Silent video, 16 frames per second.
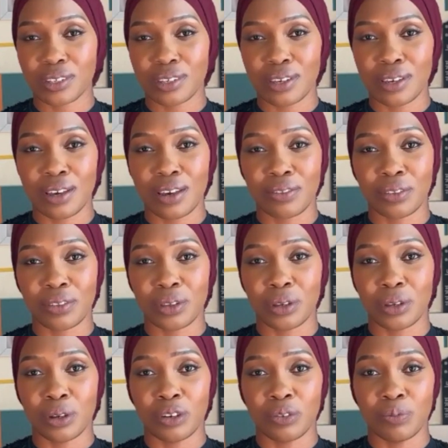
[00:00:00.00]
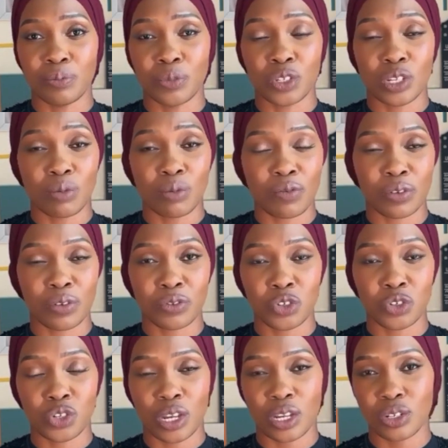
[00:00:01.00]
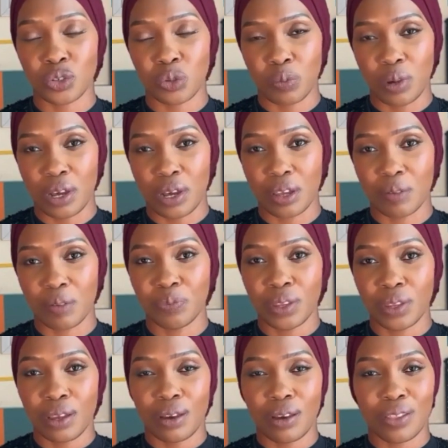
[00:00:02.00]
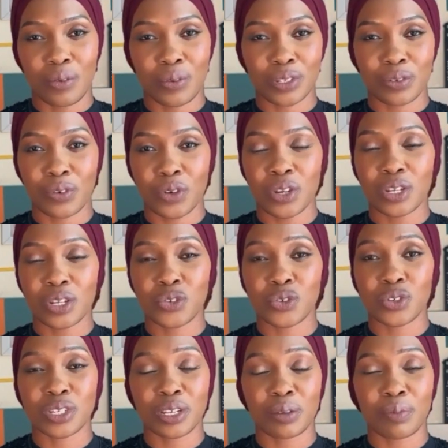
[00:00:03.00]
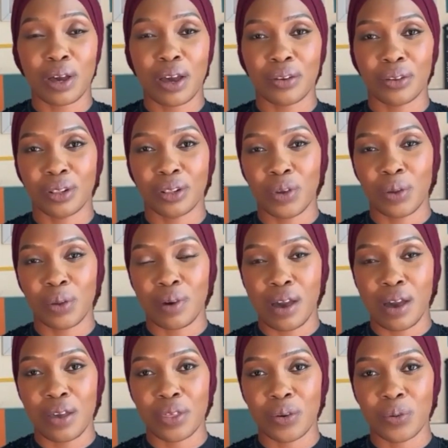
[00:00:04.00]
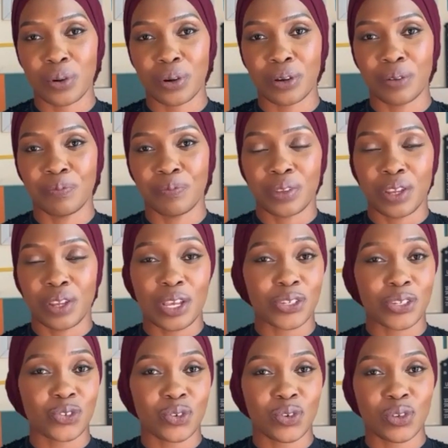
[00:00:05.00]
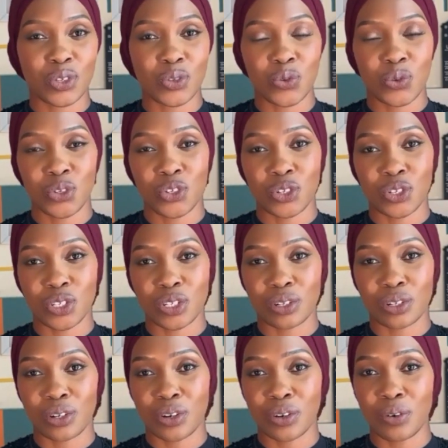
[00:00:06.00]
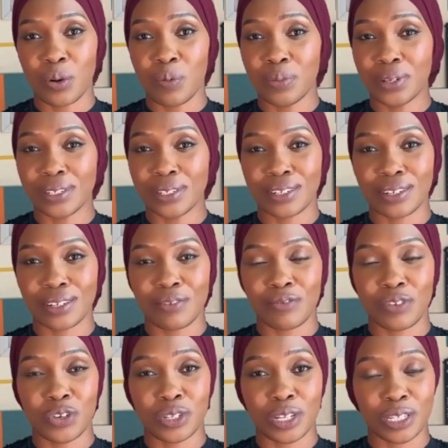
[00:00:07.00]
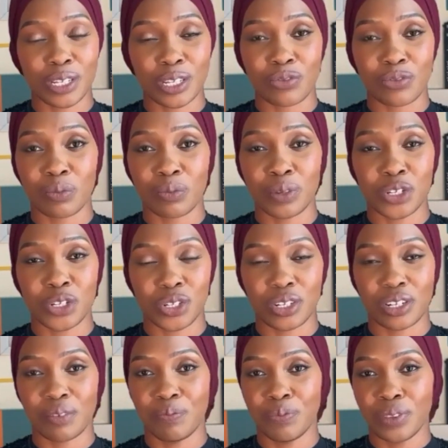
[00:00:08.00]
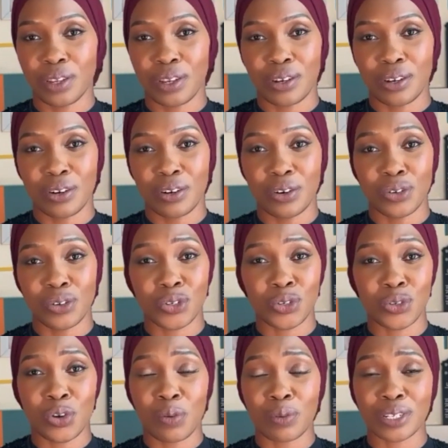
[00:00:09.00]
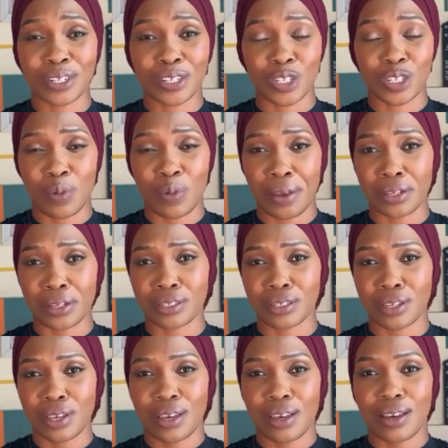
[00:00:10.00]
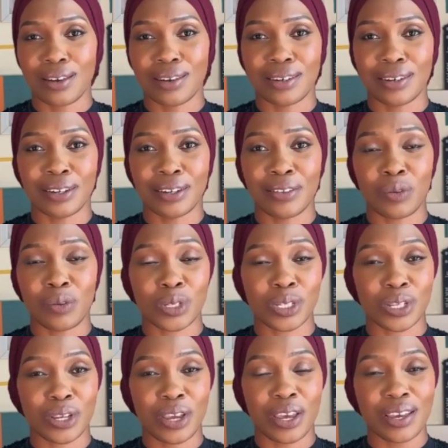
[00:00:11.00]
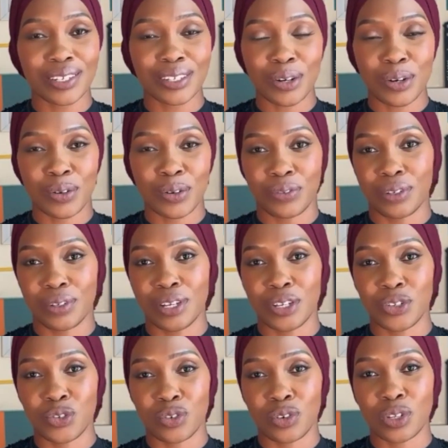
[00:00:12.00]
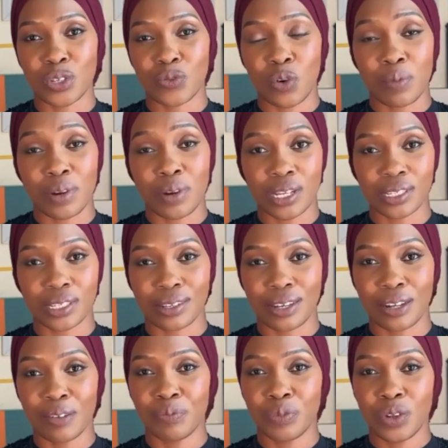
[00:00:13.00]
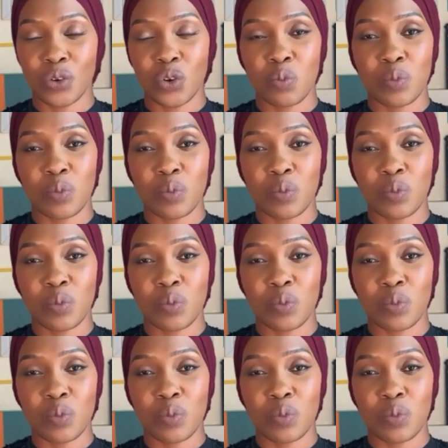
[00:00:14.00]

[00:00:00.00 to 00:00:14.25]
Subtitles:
here at the Museum of the Future in Dubai. There was a very interesting panel whereby there were astronauts who just completed a very successful mission onto orbiting space. There was a head of astronauts from NASA who